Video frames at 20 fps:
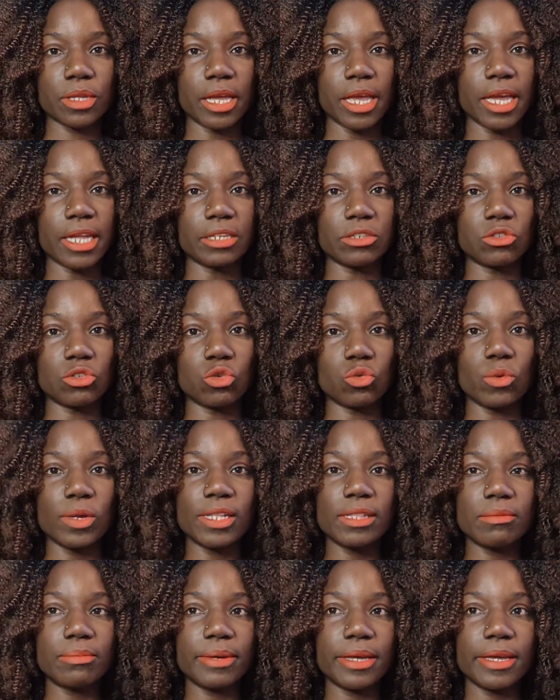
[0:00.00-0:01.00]
And you
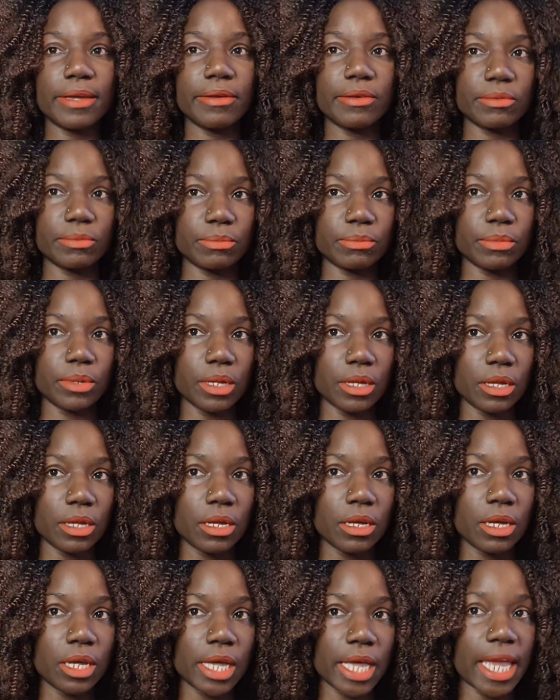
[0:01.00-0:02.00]
will be
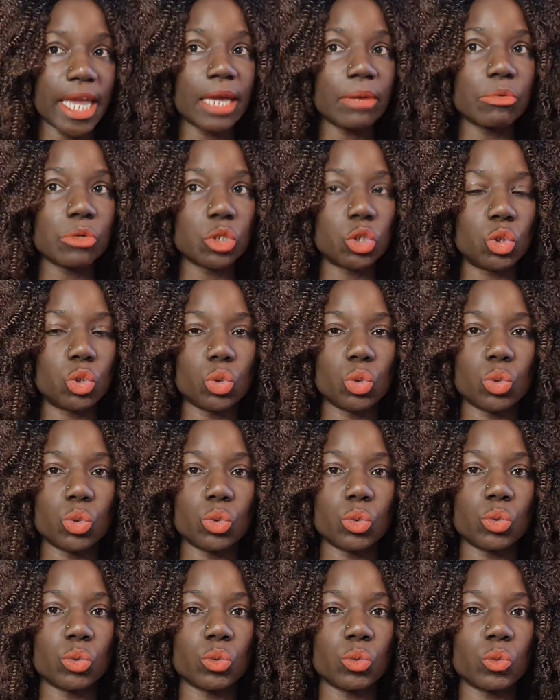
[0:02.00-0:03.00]
able
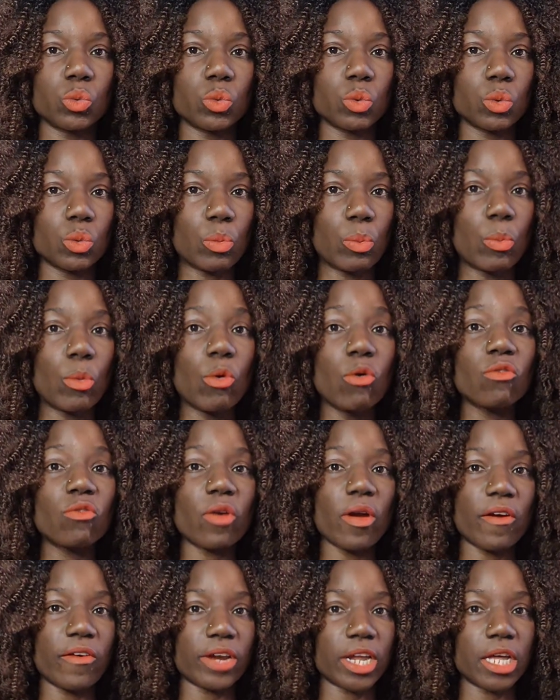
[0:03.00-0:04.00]
to move
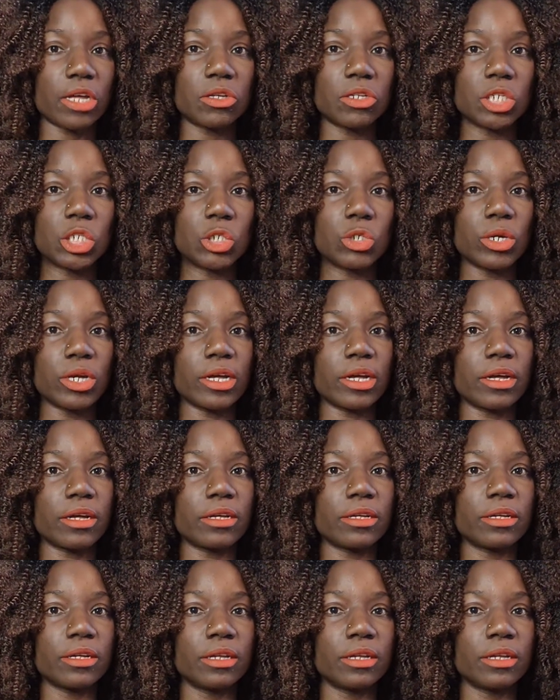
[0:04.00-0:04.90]
around your